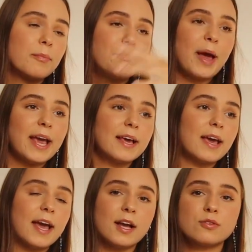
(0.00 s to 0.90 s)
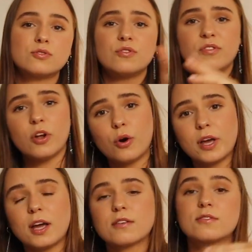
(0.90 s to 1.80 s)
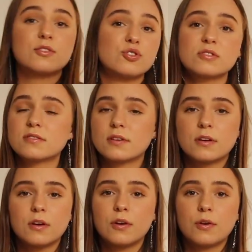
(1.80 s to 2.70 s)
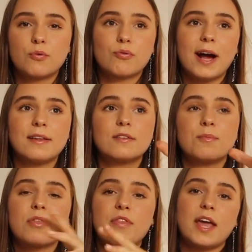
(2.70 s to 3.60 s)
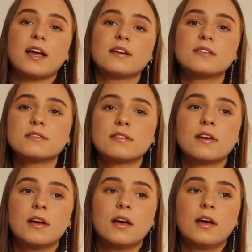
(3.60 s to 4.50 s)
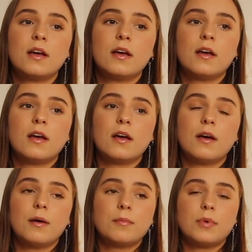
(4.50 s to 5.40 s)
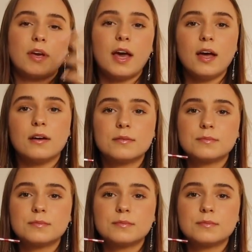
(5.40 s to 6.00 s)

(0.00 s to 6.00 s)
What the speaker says: baking to vlogging to just random things. But yeah.